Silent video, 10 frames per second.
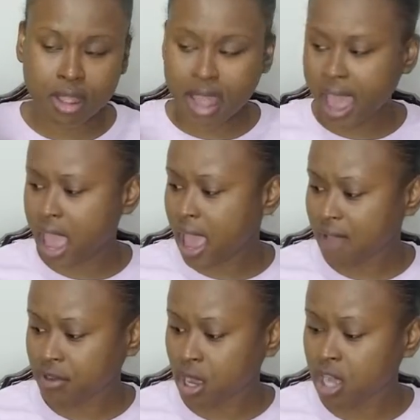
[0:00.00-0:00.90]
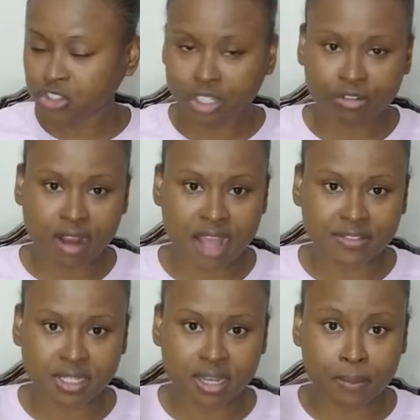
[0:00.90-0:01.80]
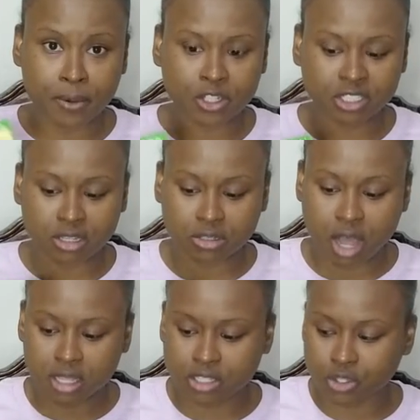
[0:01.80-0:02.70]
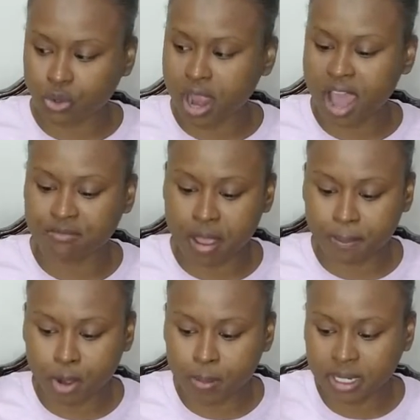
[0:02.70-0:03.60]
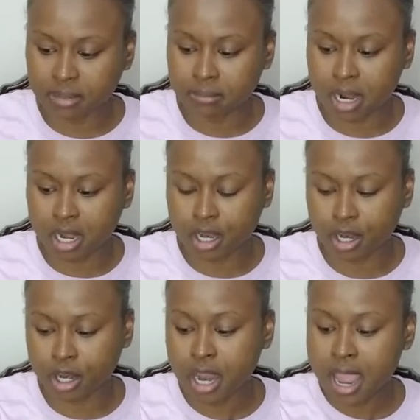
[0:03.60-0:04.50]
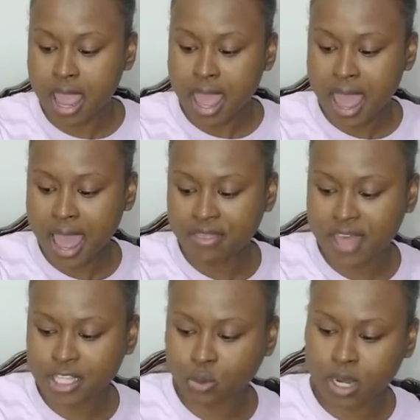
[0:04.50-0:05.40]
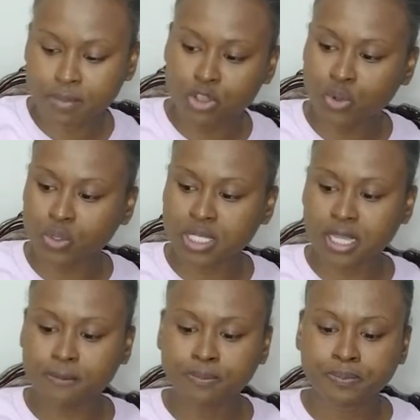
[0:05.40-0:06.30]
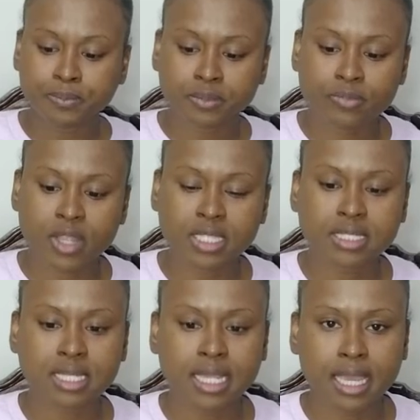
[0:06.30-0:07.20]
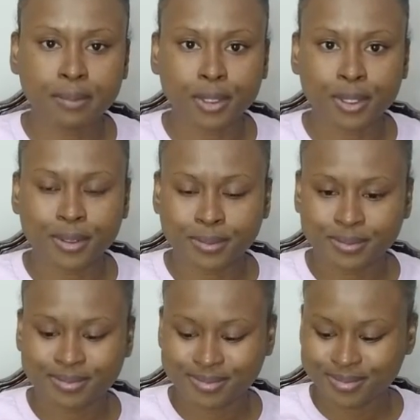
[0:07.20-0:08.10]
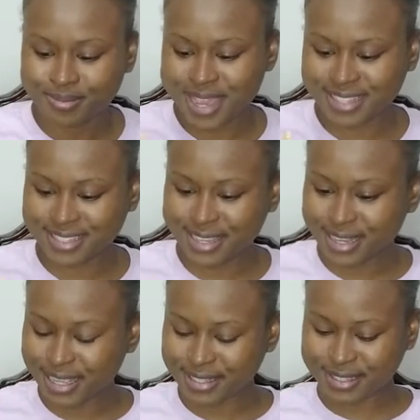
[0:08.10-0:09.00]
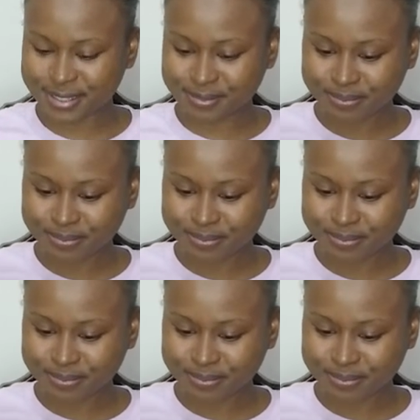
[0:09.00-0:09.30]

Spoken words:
100 craft seeds that I purchased at the dollar store. I have my permanent marker, and that's what I'm using to label my seedlings.